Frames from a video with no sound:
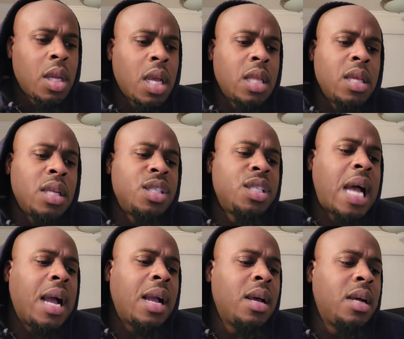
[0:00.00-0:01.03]
And then
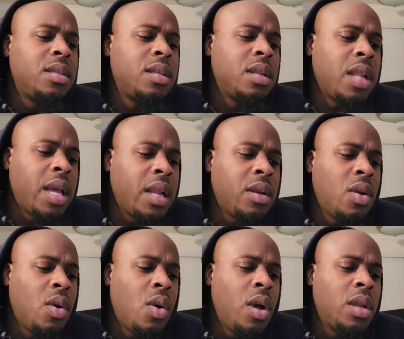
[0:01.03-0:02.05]
shotgun to the
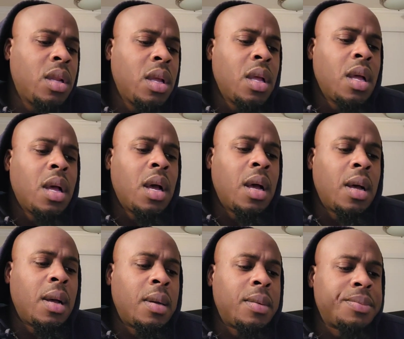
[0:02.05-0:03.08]
landlord.
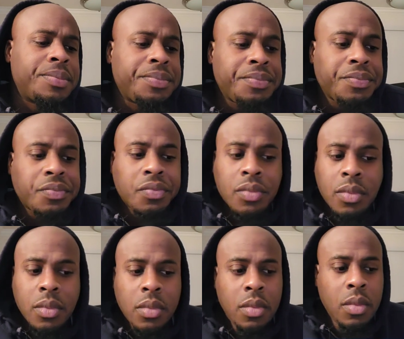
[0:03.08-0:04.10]
And
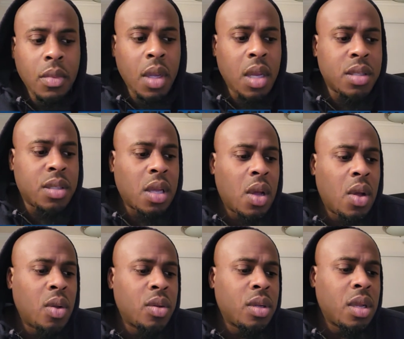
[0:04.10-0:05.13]

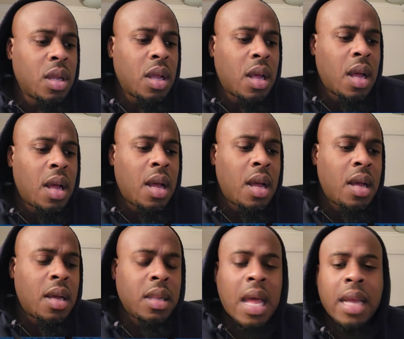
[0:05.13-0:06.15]
so
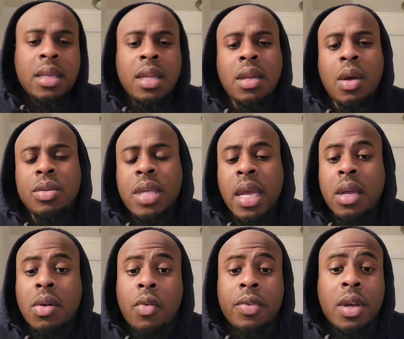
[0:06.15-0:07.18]
like Nino
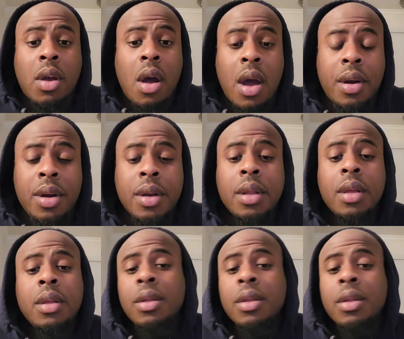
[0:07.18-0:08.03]
taking over the Carter.